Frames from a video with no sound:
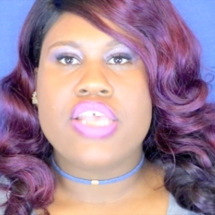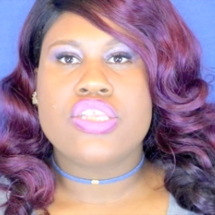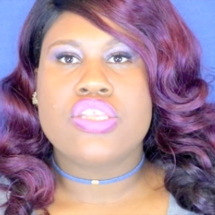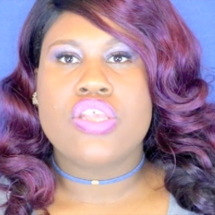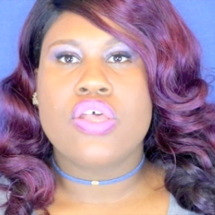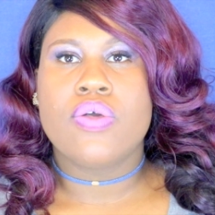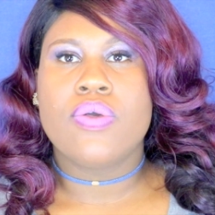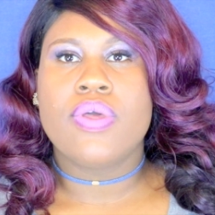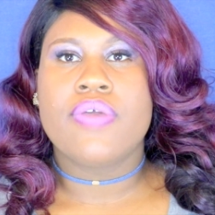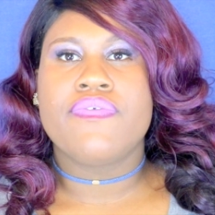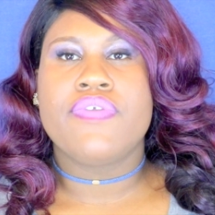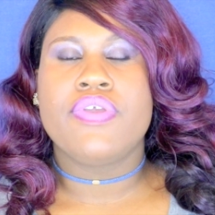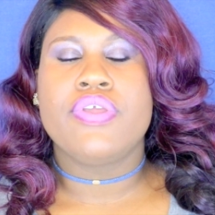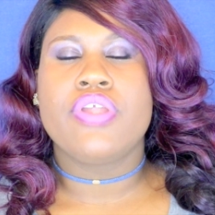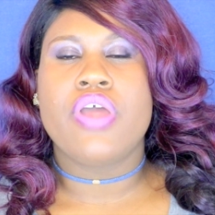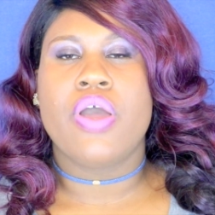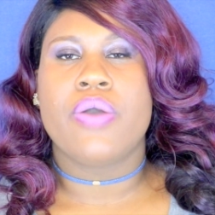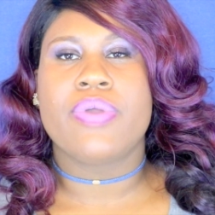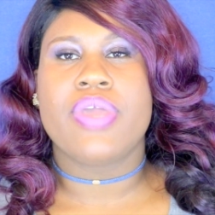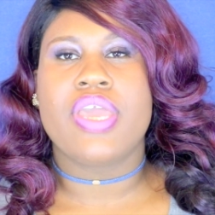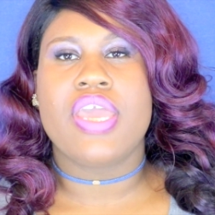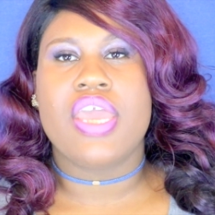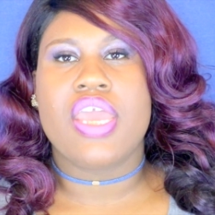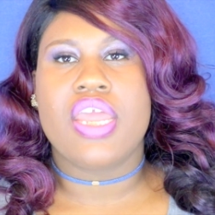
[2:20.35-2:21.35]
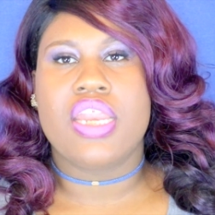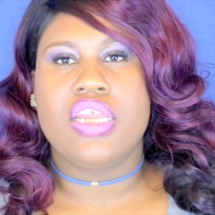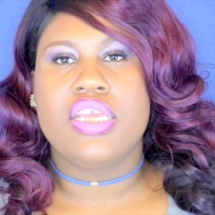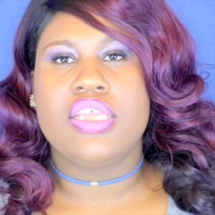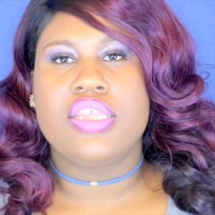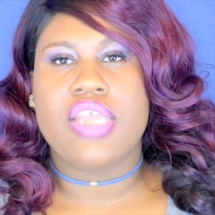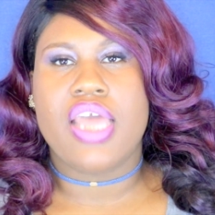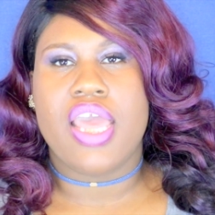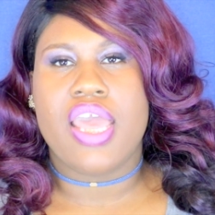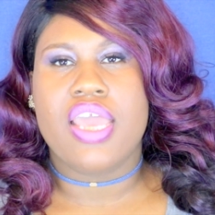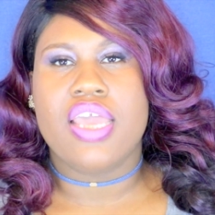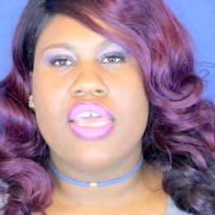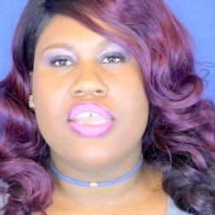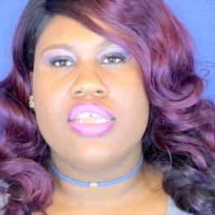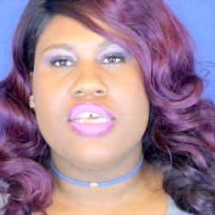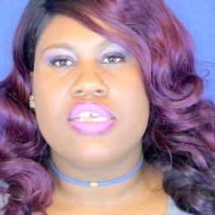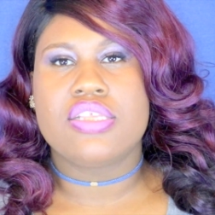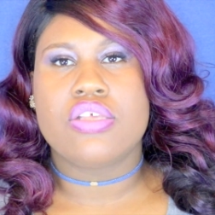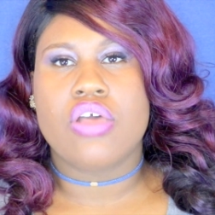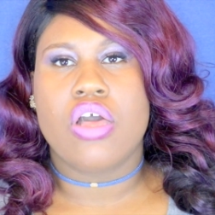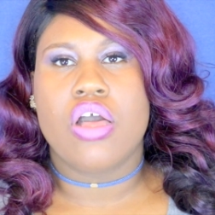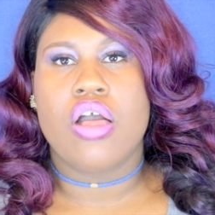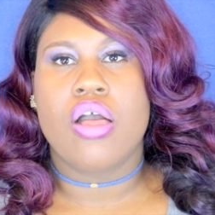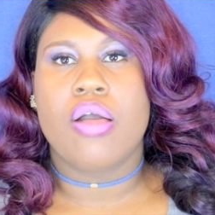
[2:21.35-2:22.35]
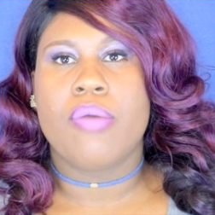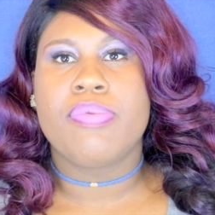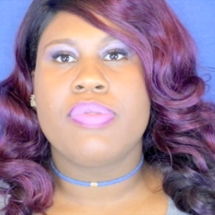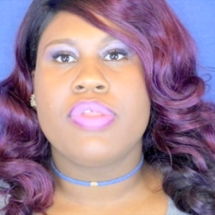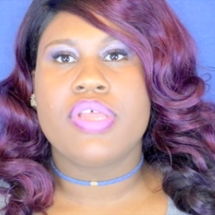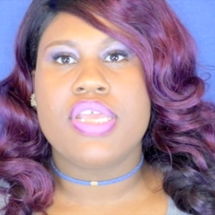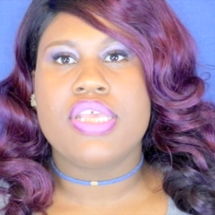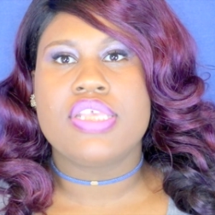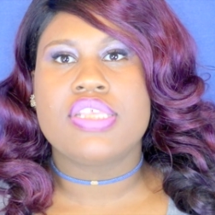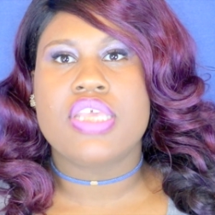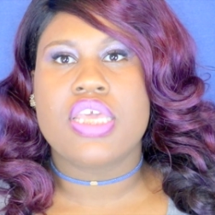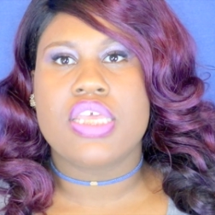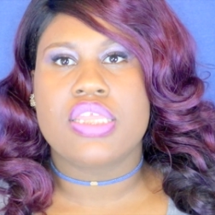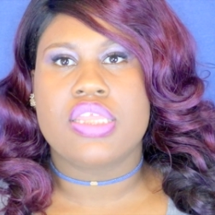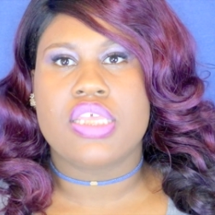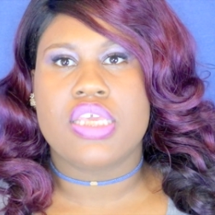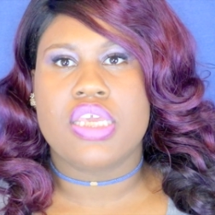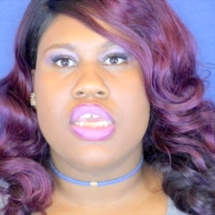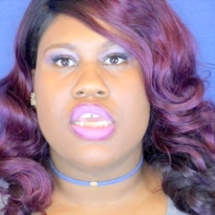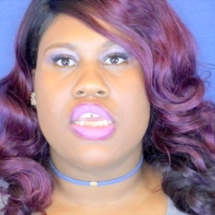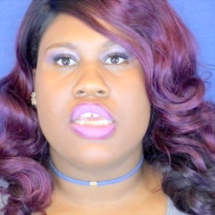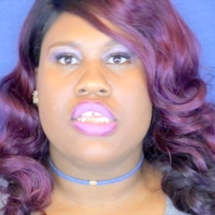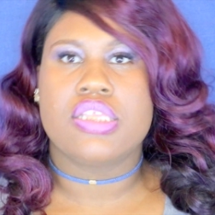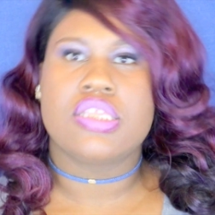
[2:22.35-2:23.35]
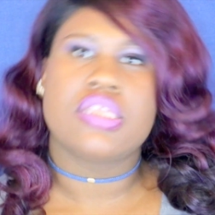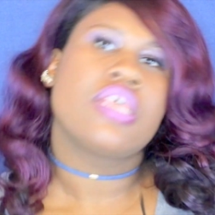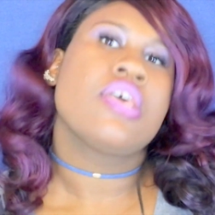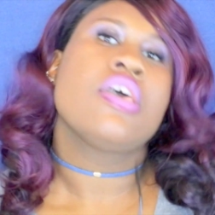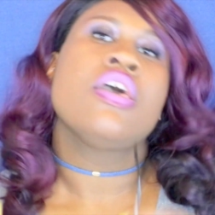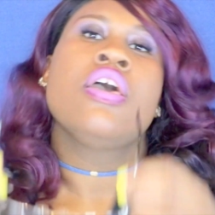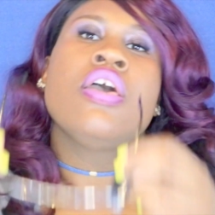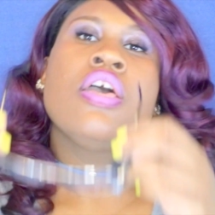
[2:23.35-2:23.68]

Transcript: So if you don't get anything in this haul, please get these.